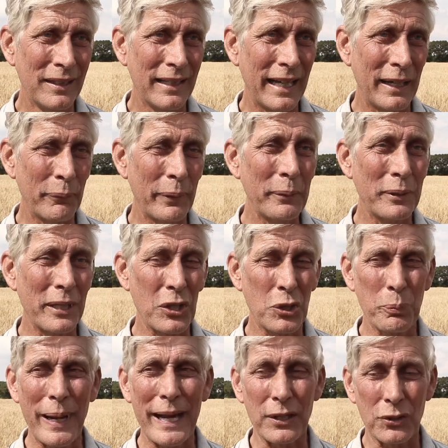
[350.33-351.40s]
and we would
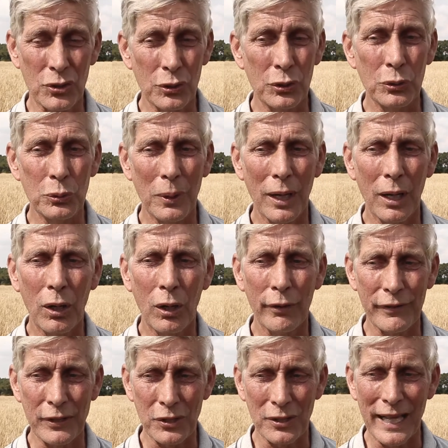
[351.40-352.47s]
expect to
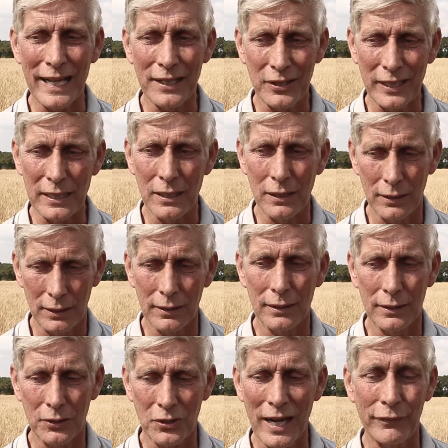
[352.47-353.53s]
harvest that in
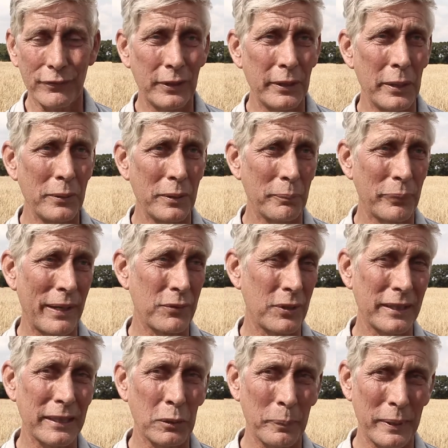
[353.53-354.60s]
this afternoon and perhaps
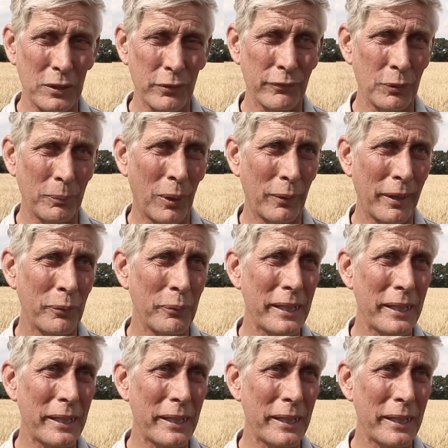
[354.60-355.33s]
a little bit of tomorrow.